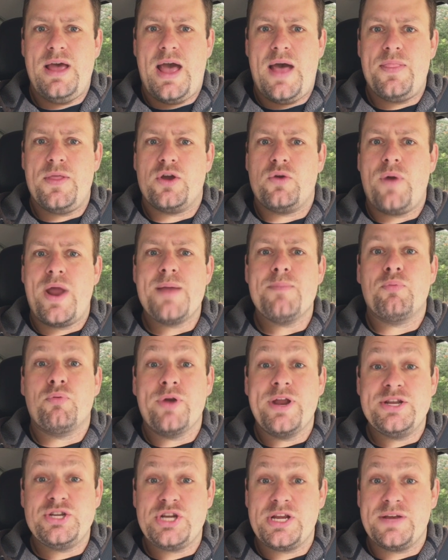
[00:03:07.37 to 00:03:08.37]
and the great
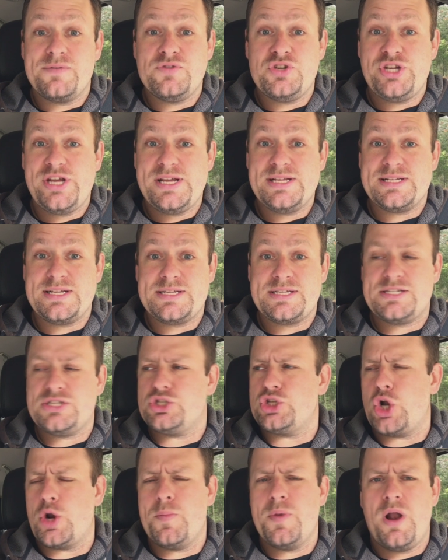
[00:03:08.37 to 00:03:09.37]
preaching of Jesus'
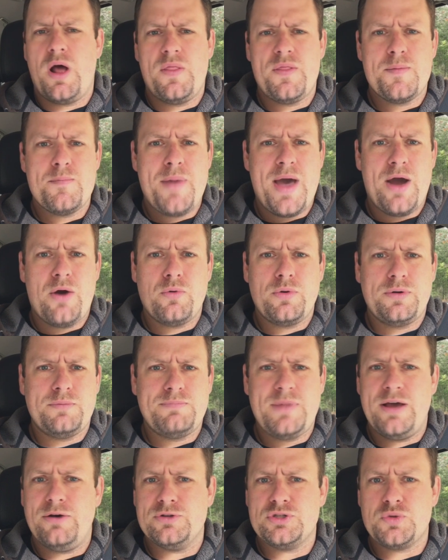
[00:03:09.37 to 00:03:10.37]
Sermon on the Mount
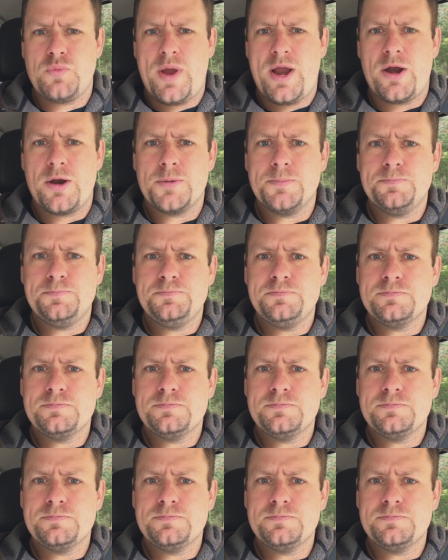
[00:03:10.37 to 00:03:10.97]
and elsewhere.